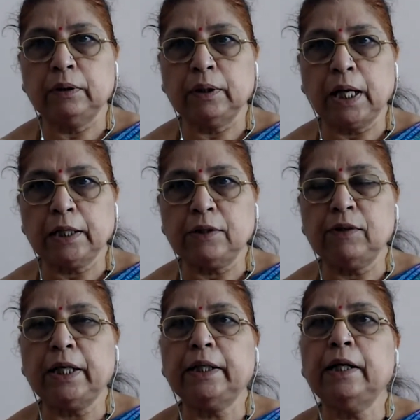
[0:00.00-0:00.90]

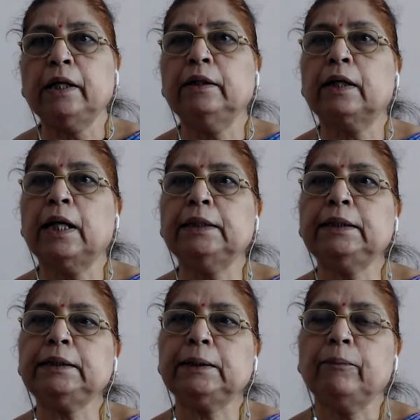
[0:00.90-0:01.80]
actively attending the
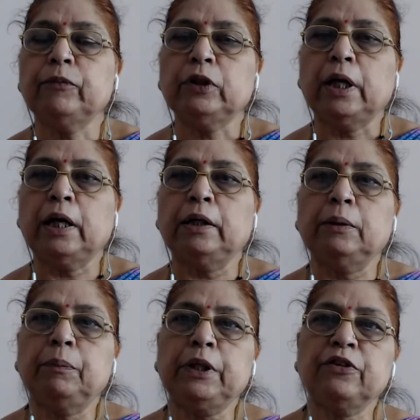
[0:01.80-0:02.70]
classes,
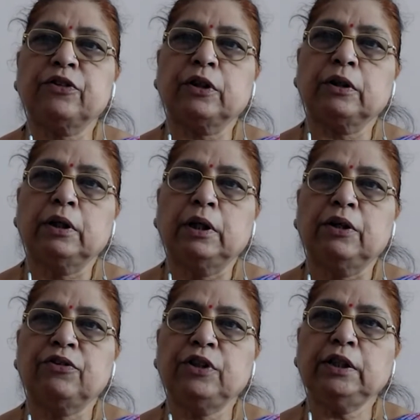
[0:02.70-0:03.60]
and please
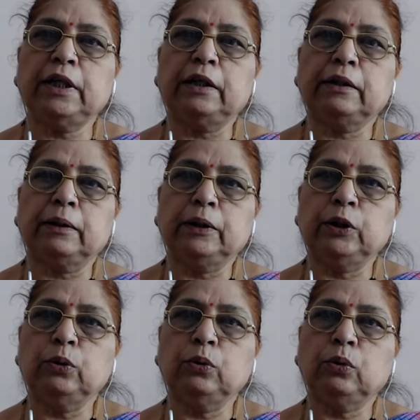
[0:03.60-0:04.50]
see that
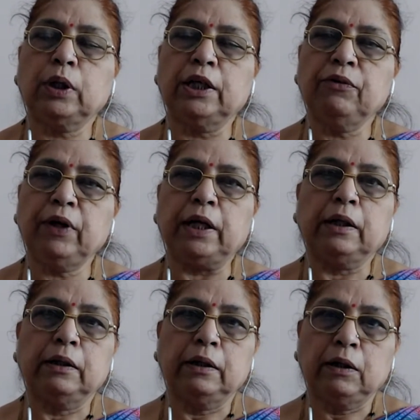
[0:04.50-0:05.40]
you
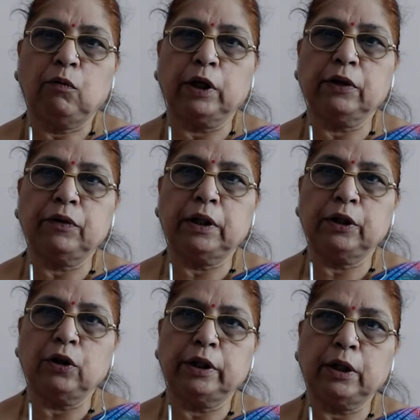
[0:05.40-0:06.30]
convey whatever
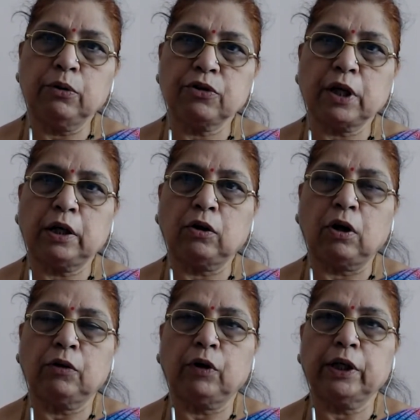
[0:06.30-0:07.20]
your doubts are
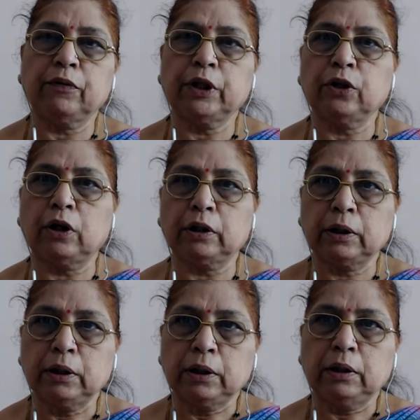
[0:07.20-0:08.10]
or whatever your
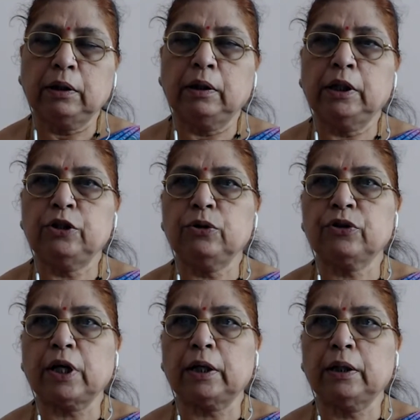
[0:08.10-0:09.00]
issues
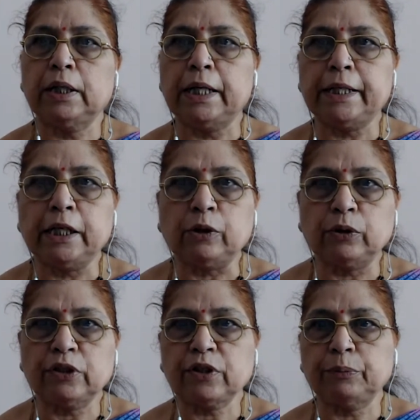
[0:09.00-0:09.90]
are relating to
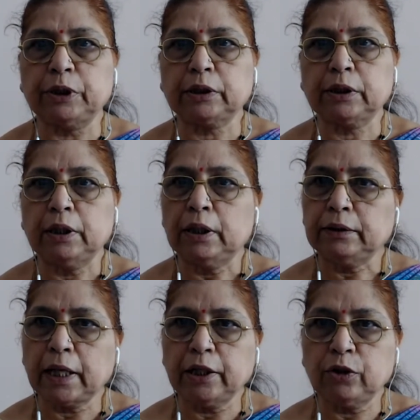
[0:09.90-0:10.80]
the subject.
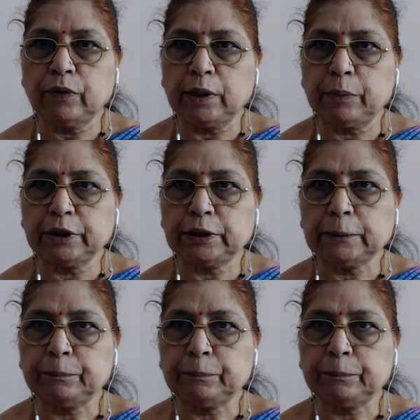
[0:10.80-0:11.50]
Thank you very much.